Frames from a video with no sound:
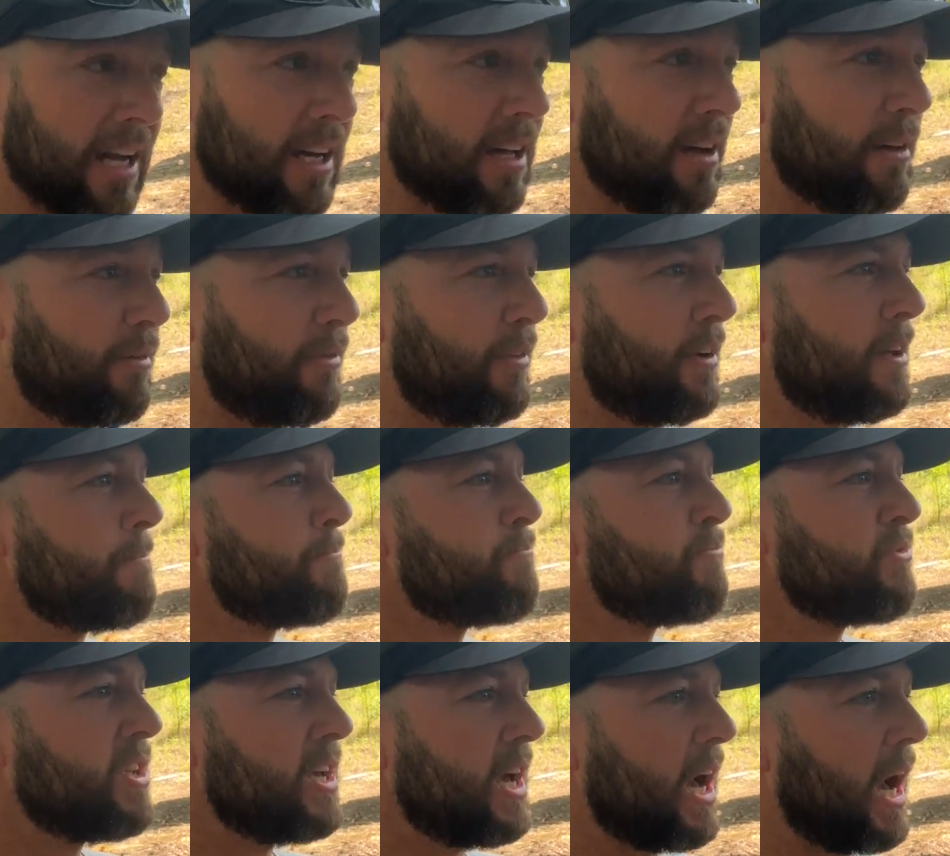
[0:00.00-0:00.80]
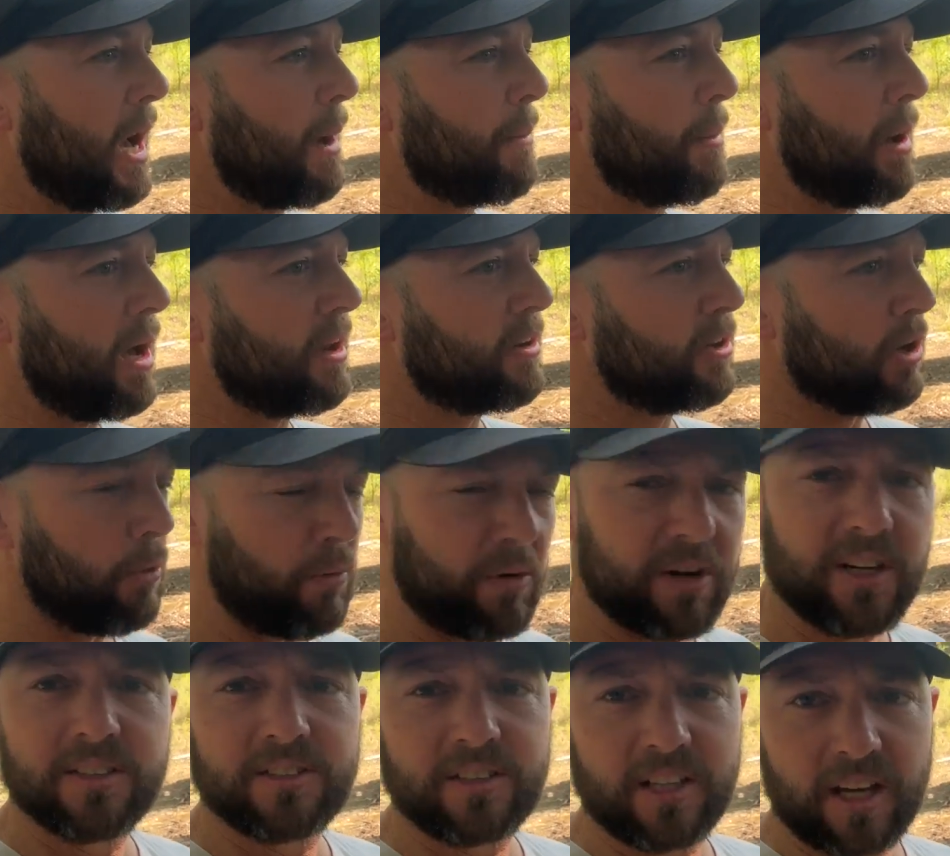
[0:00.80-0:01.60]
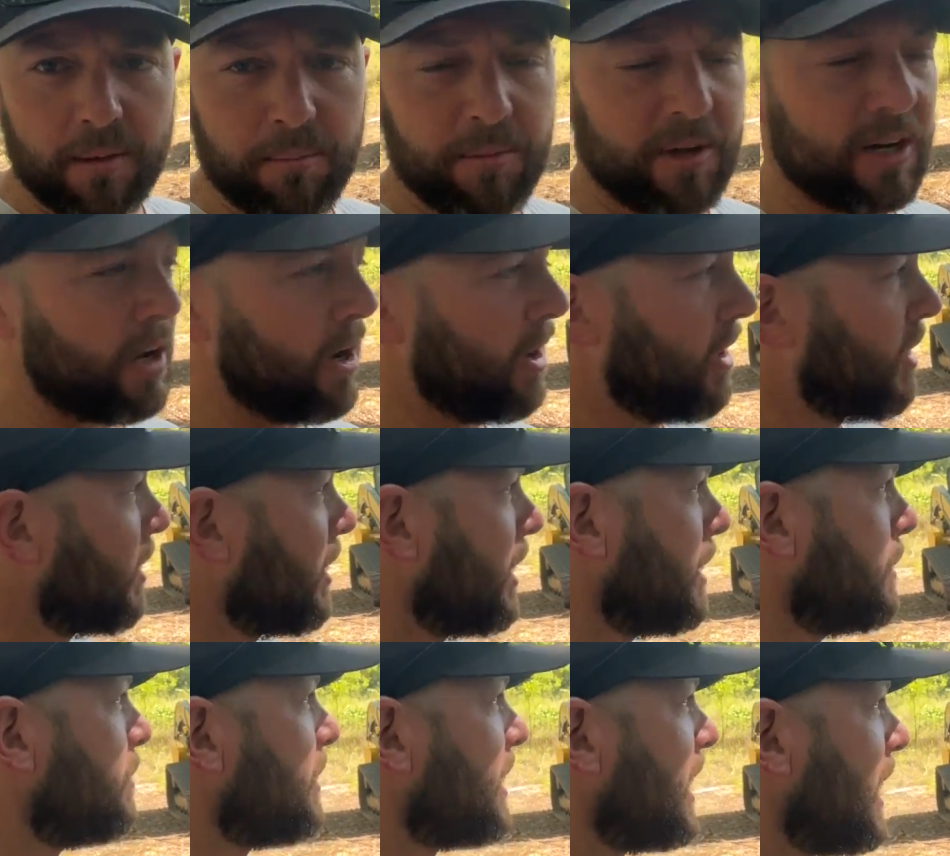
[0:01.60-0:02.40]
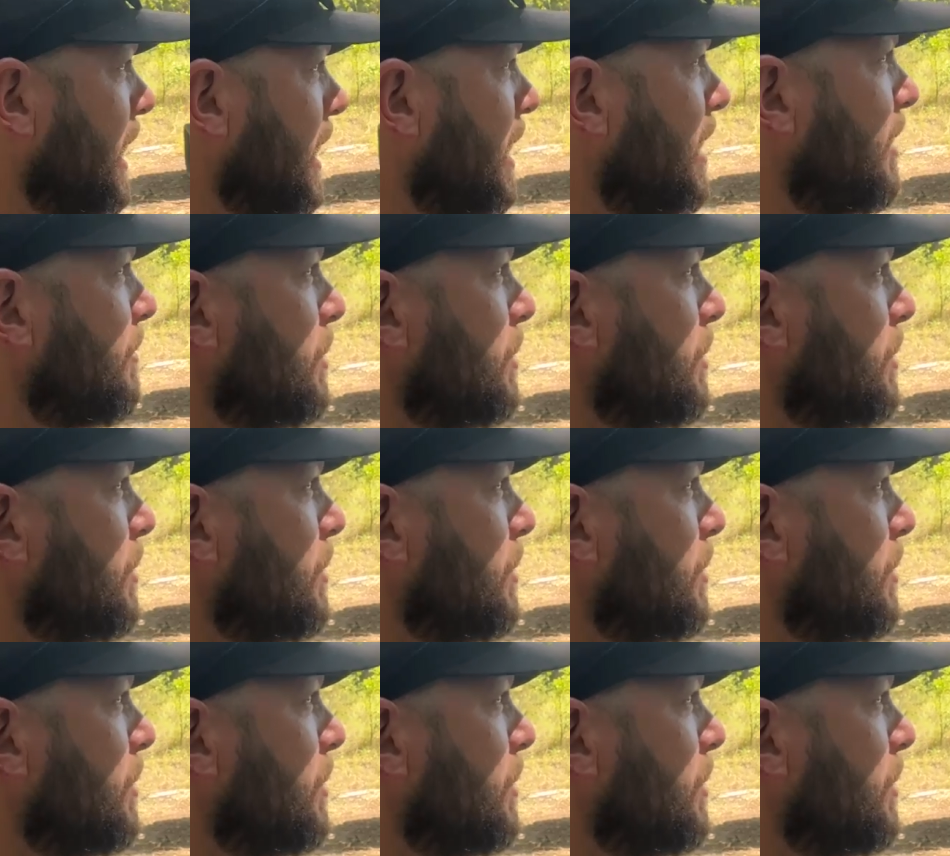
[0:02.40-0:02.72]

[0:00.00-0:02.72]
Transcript: of, um, I don't want to say I'm in a hurry, but I am